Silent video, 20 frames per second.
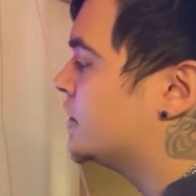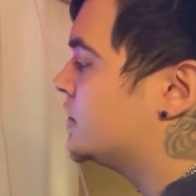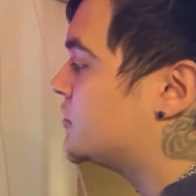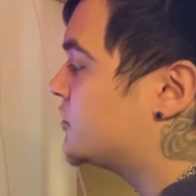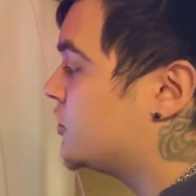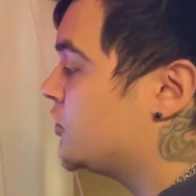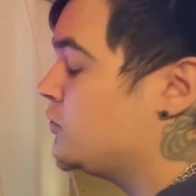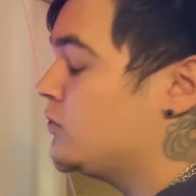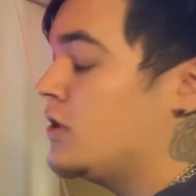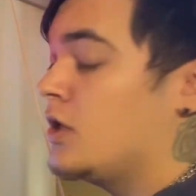
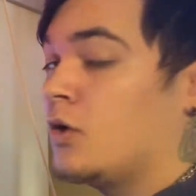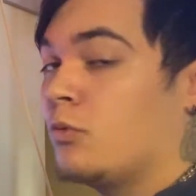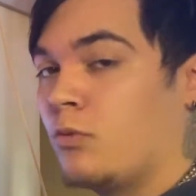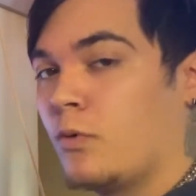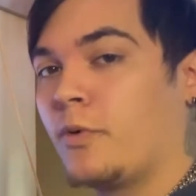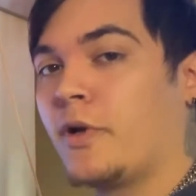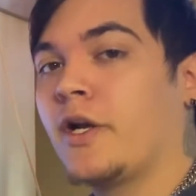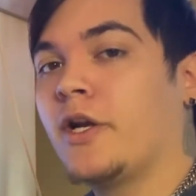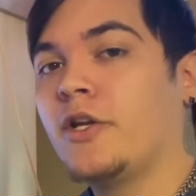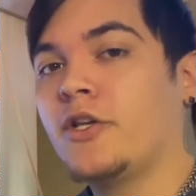So
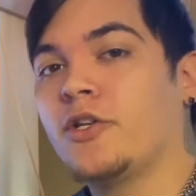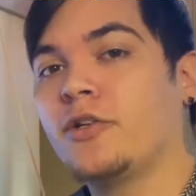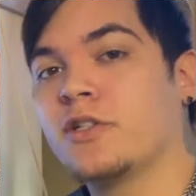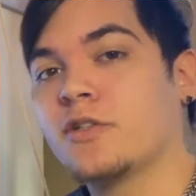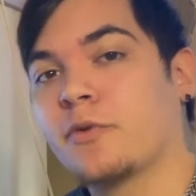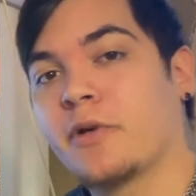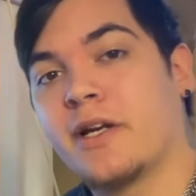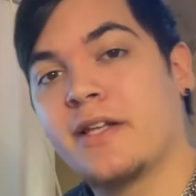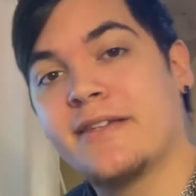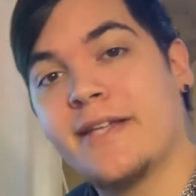what we're gonna do
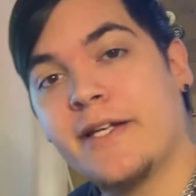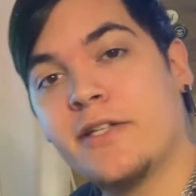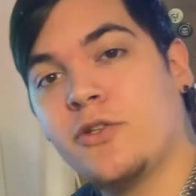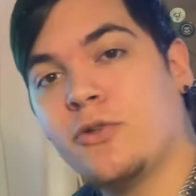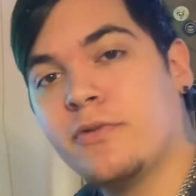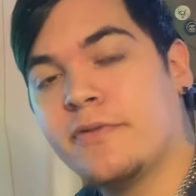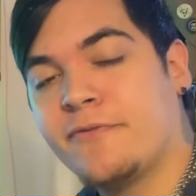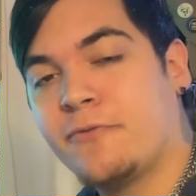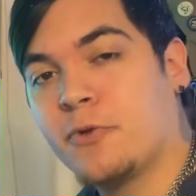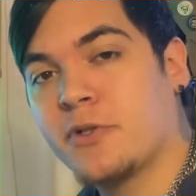is we're gonna take
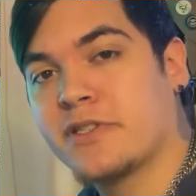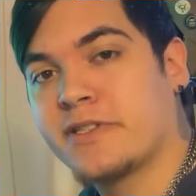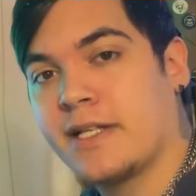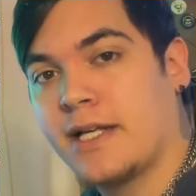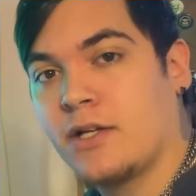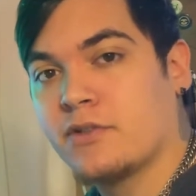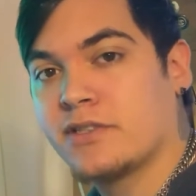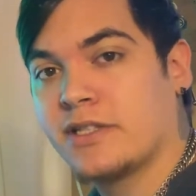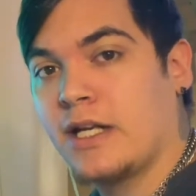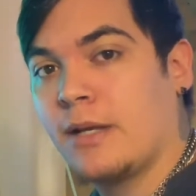those 4
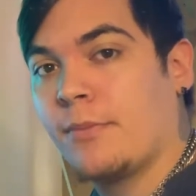sounds,